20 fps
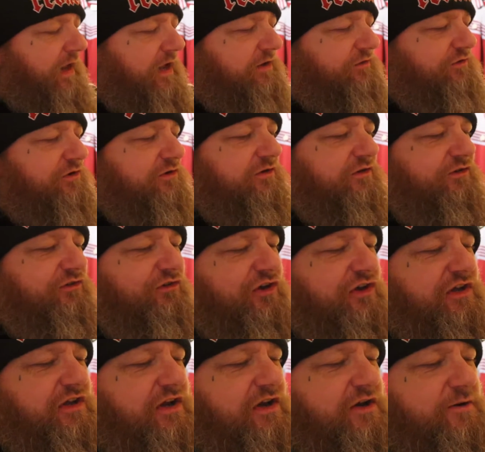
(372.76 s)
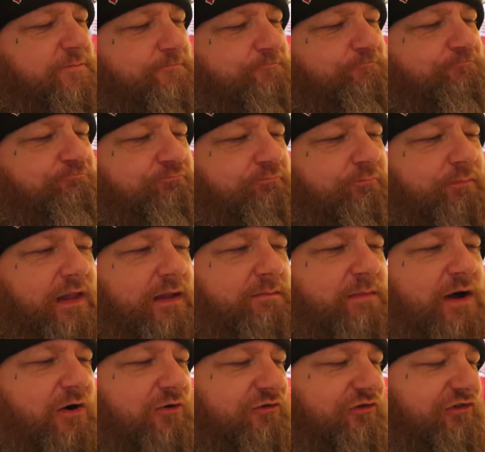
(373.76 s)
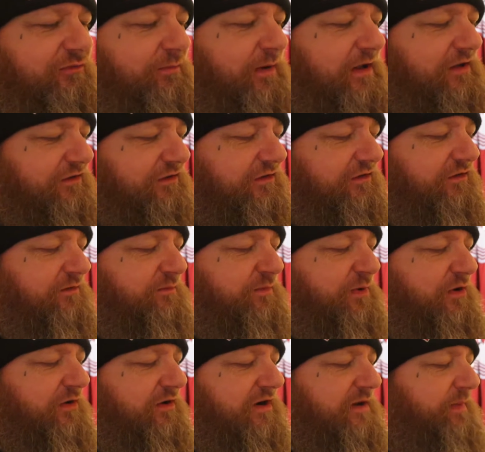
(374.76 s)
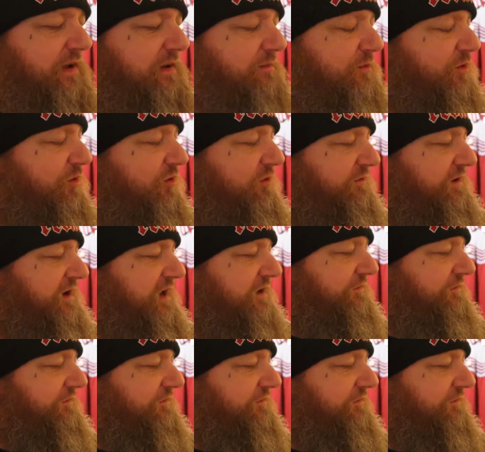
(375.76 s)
It's good to see that Marks and Spencer's are putting a bit more of an